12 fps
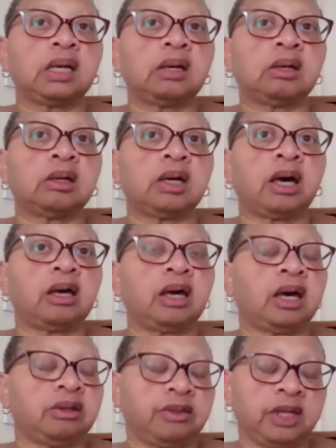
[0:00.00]

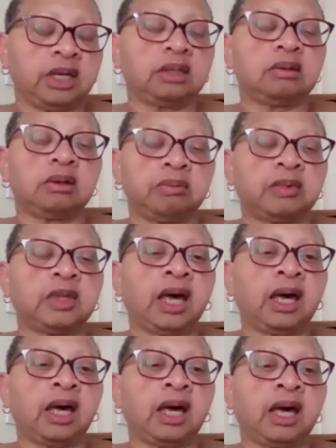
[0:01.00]
I think
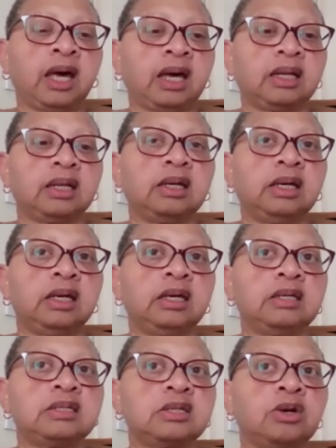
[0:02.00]
that
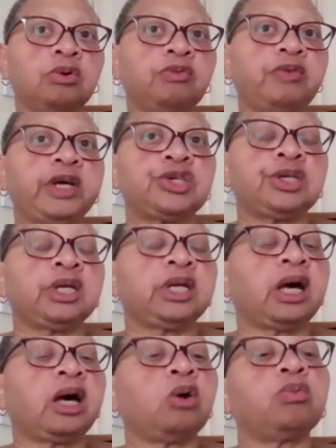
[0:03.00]
is a reflection
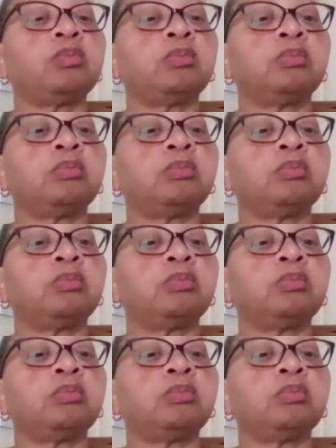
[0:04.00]
in how